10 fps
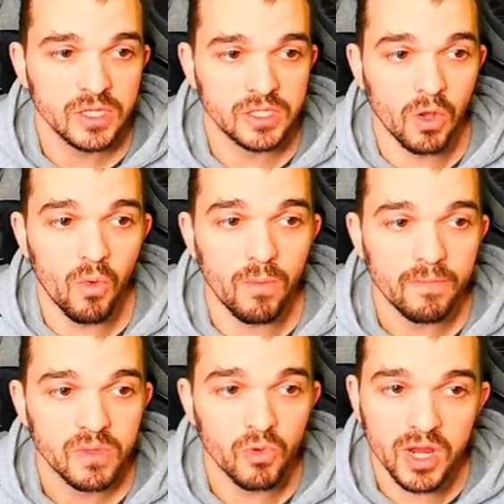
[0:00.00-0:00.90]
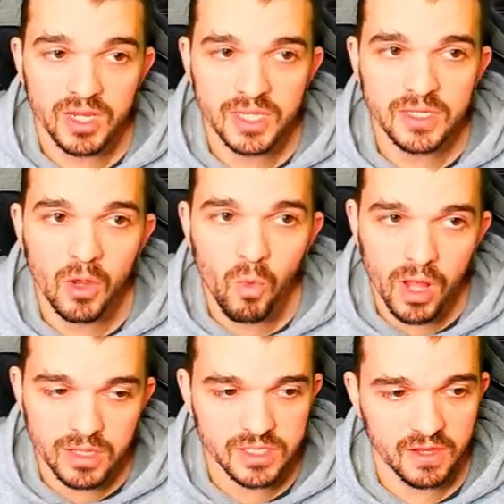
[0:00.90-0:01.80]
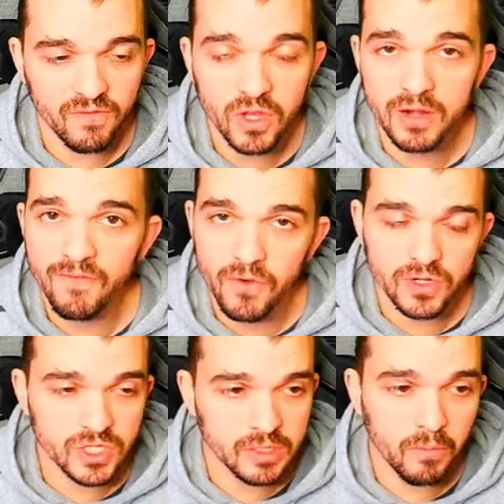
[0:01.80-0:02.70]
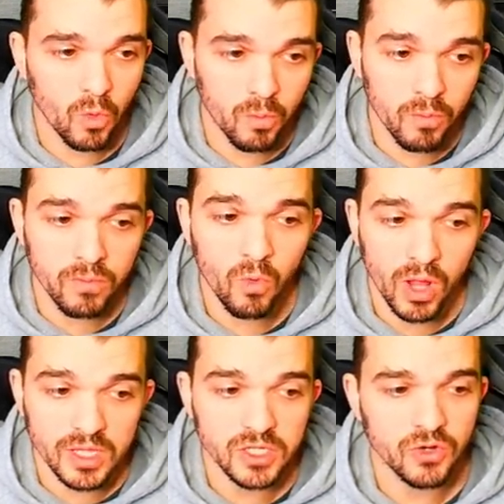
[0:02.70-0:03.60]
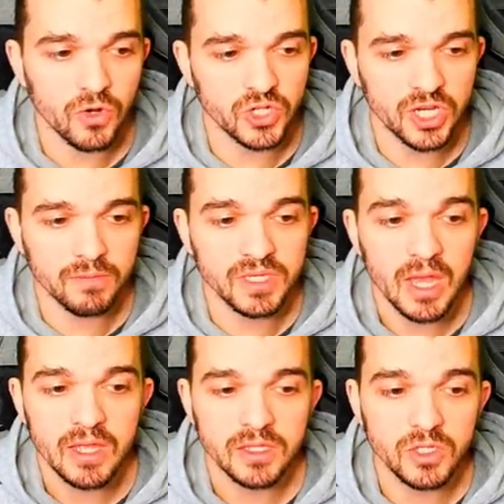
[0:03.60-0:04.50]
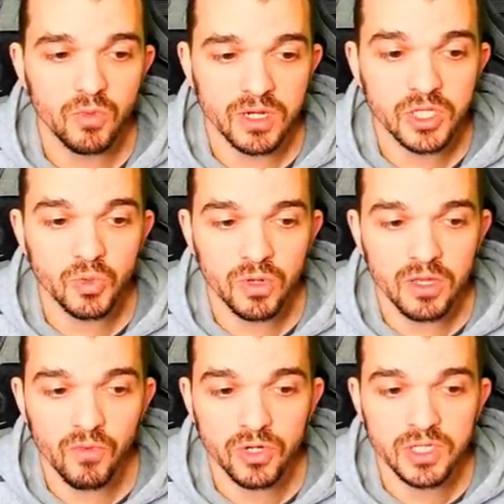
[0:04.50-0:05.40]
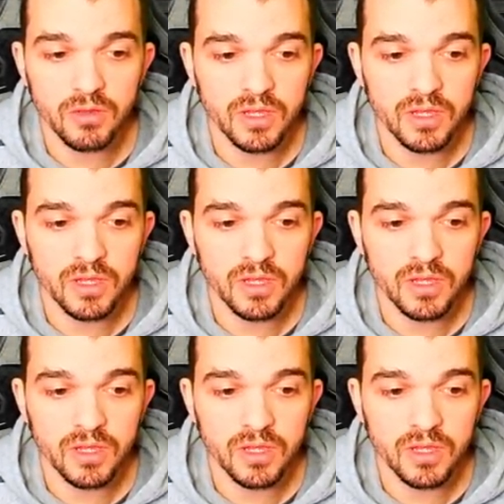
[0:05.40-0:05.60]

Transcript: So regarding the quality, if you can afford some quality on your gems, this one is really worth it.